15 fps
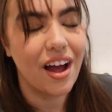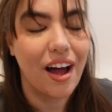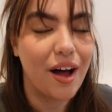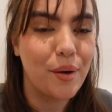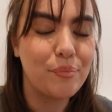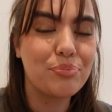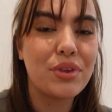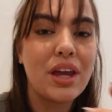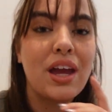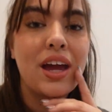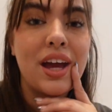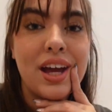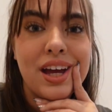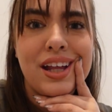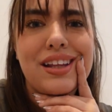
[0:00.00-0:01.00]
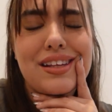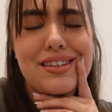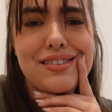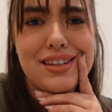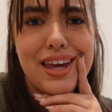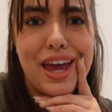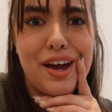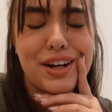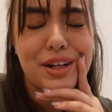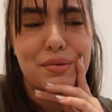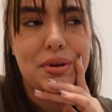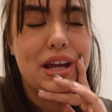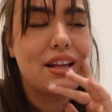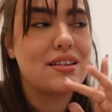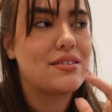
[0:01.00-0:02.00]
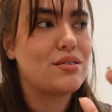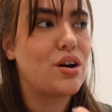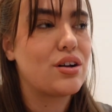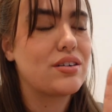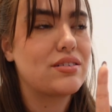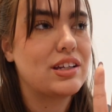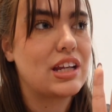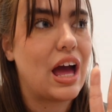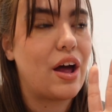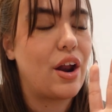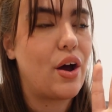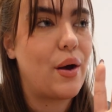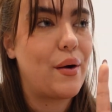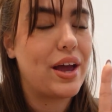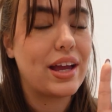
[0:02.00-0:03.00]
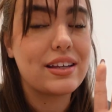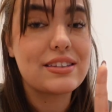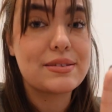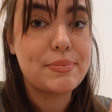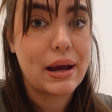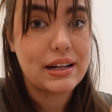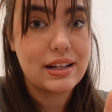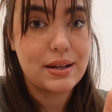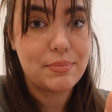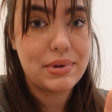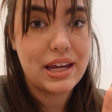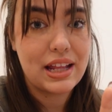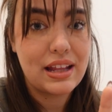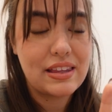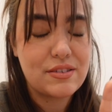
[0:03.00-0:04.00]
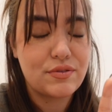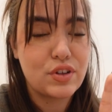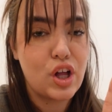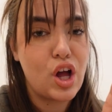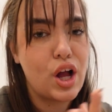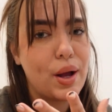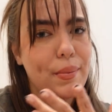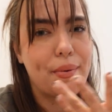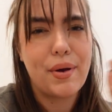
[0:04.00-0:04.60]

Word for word: Um, this is a chaotic week and this is honestly not how I expected to begin this vlog,